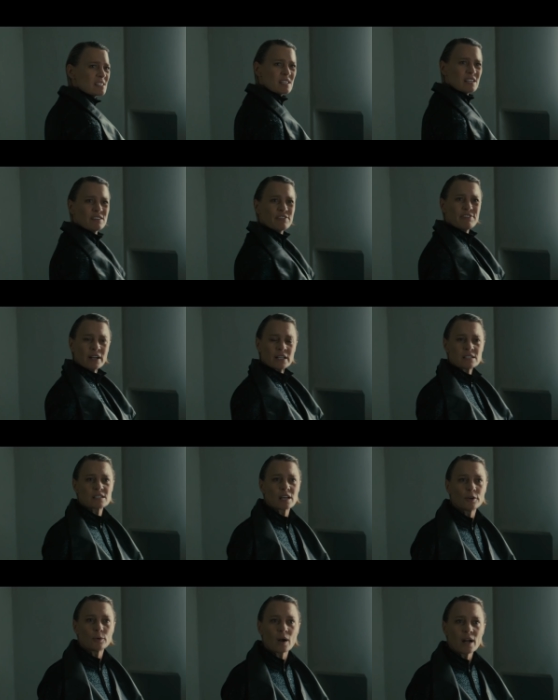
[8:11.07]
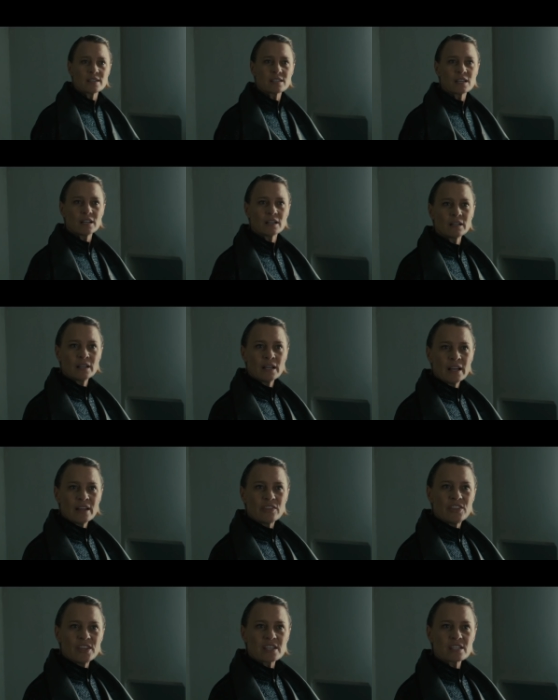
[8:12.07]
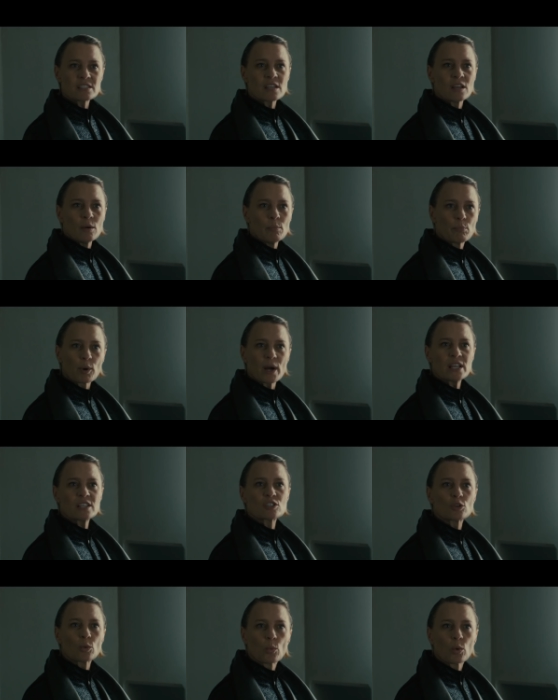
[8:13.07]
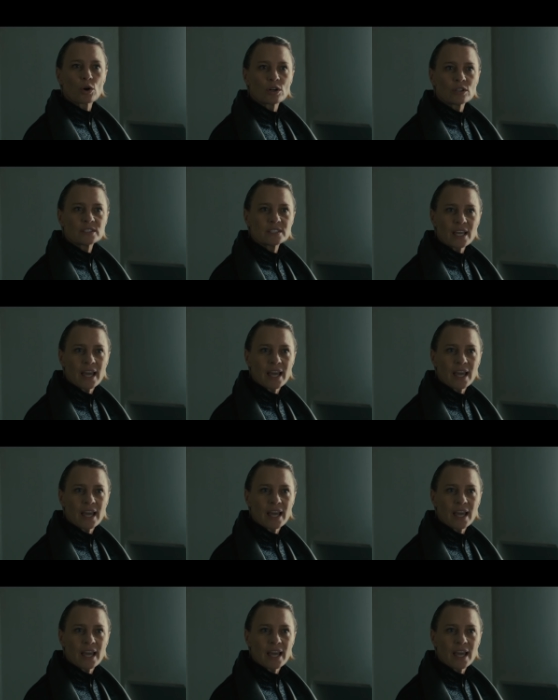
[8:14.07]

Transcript: any evidence of it once and for all. This breaks the world,